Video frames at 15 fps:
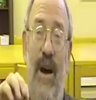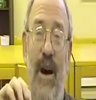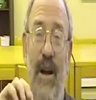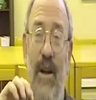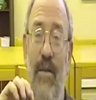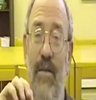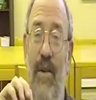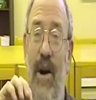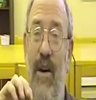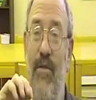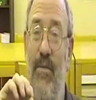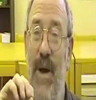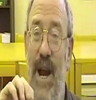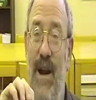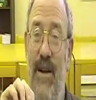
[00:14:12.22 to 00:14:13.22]

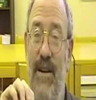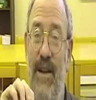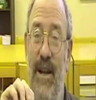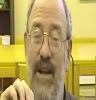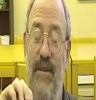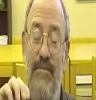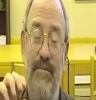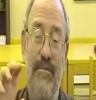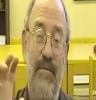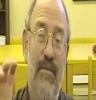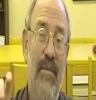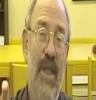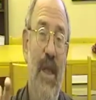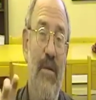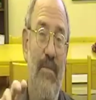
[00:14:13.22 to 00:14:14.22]
Uninvolved parenting,
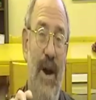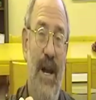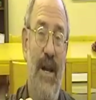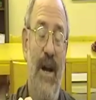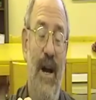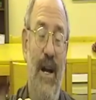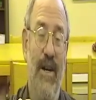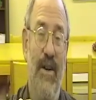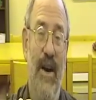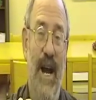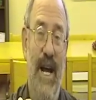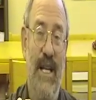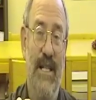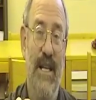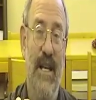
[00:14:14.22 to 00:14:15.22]
by
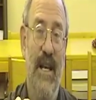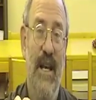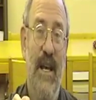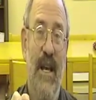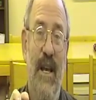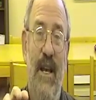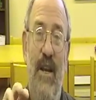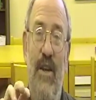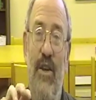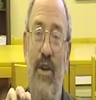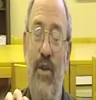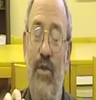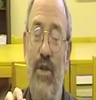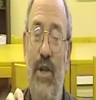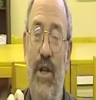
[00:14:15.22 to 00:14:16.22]
contrast,
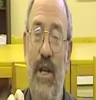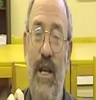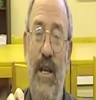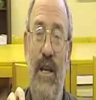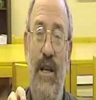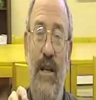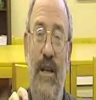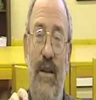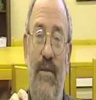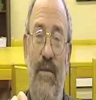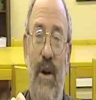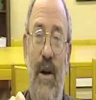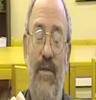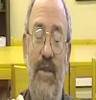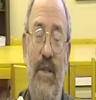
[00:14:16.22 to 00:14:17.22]
usually
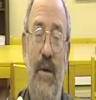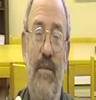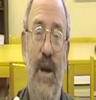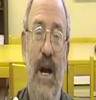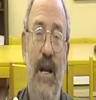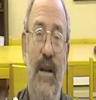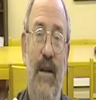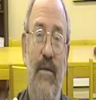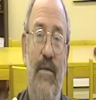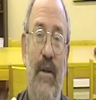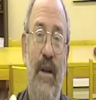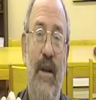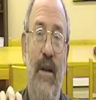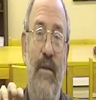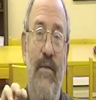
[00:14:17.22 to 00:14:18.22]
involves some kind of
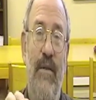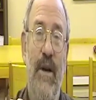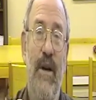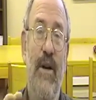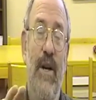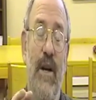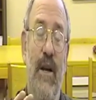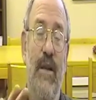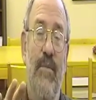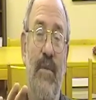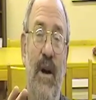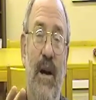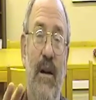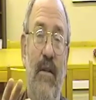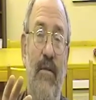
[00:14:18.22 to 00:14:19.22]
failure on the
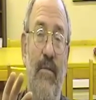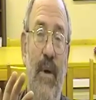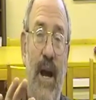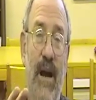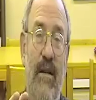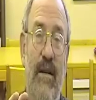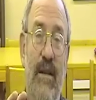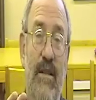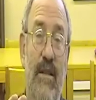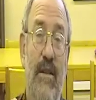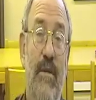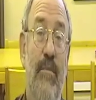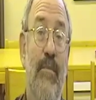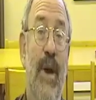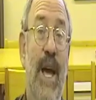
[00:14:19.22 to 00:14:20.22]
part of parents
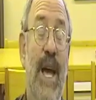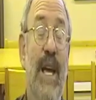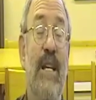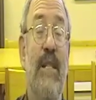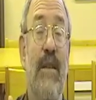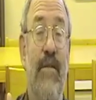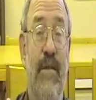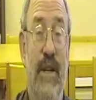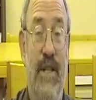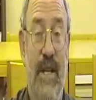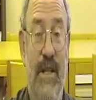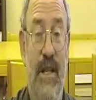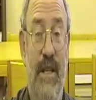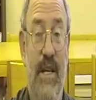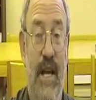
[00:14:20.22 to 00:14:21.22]
to pay
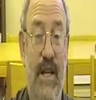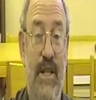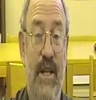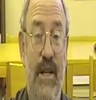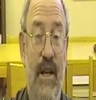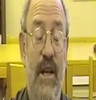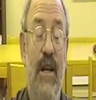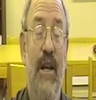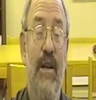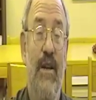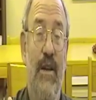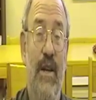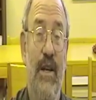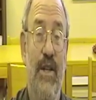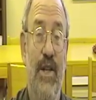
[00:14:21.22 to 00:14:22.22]
sufficient attention
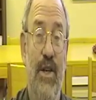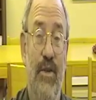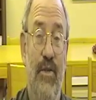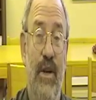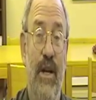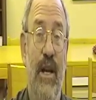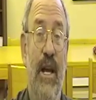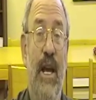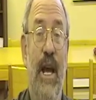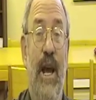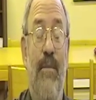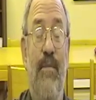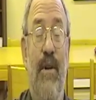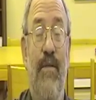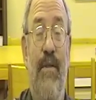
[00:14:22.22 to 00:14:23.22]
to their children
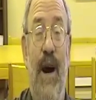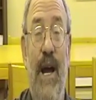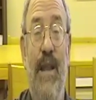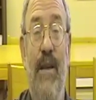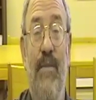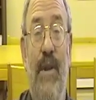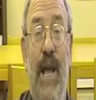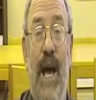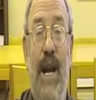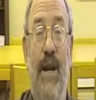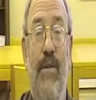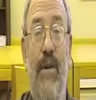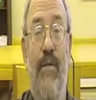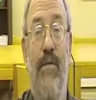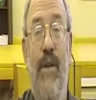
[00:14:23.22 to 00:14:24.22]
and provide them with
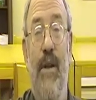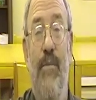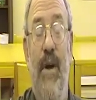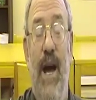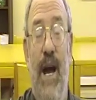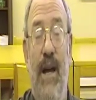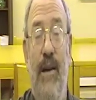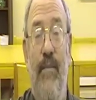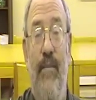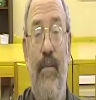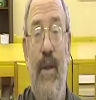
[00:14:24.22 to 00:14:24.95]
adequate feedback.